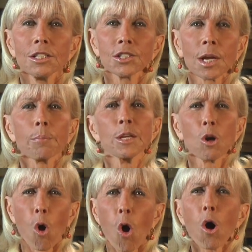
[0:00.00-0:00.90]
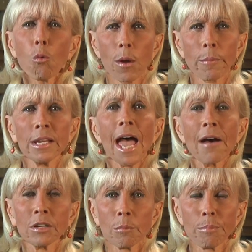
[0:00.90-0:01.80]
something all women
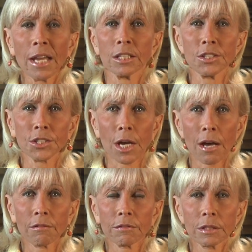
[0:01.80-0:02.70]
have an abundance of.